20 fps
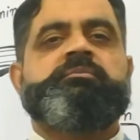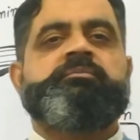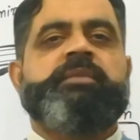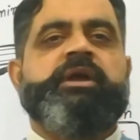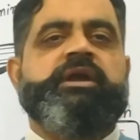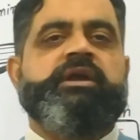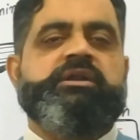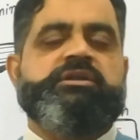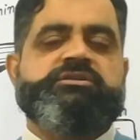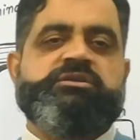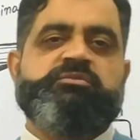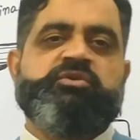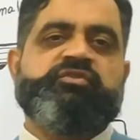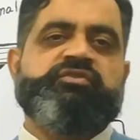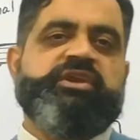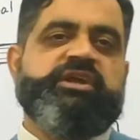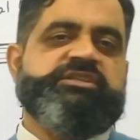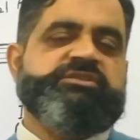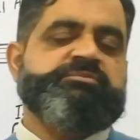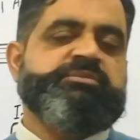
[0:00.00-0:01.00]
mechanism of
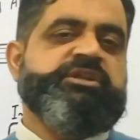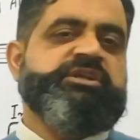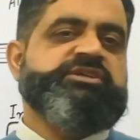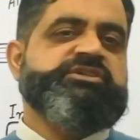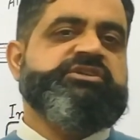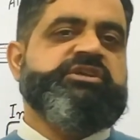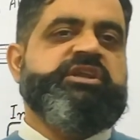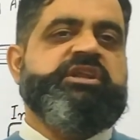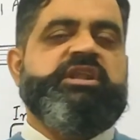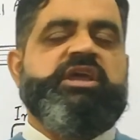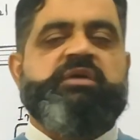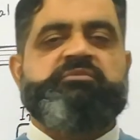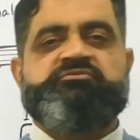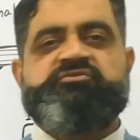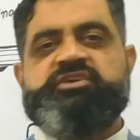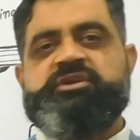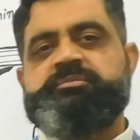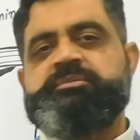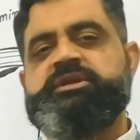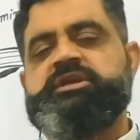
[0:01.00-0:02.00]
respiration in
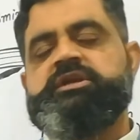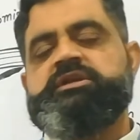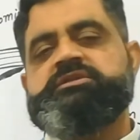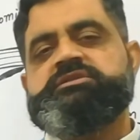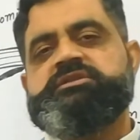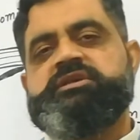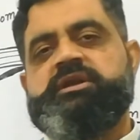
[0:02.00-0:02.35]
amphibians,